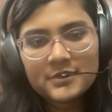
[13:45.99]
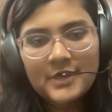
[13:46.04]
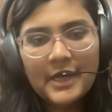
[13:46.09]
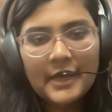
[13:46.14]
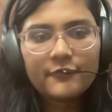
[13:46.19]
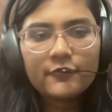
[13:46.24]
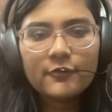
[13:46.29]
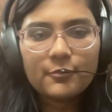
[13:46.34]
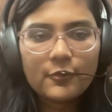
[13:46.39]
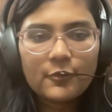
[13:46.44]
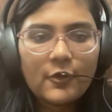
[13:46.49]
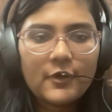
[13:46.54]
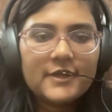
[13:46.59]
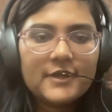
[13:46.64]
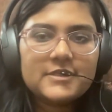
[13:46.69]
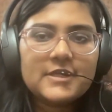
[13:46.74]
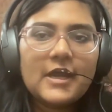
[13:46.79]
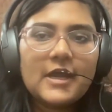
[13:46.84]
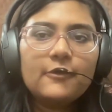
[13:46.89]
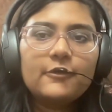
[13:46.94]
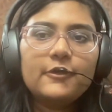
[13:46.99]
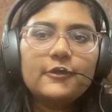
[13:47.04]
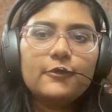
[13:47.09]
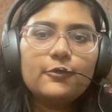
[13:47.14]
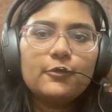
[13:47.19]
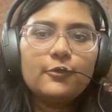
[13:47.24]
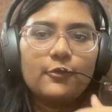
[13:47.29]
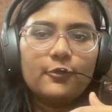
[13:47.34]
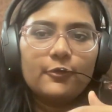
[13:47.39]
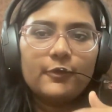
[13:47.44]
start from college and how did
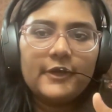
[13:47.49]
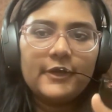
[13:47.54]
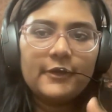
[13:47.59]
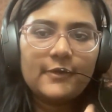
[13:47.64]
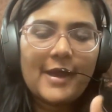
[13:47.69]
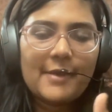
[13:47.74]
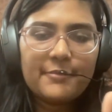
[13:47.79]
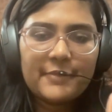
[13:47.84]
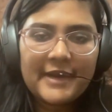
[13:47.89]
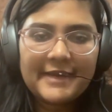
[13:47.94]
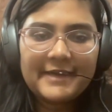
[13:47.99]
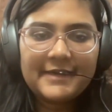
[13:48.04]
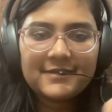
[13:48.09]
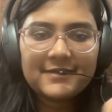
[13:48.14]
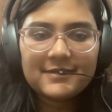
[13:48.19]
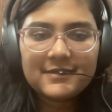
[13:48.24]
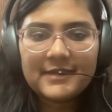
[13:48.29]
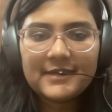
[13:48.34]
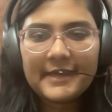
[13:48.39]
you go into Appwrite?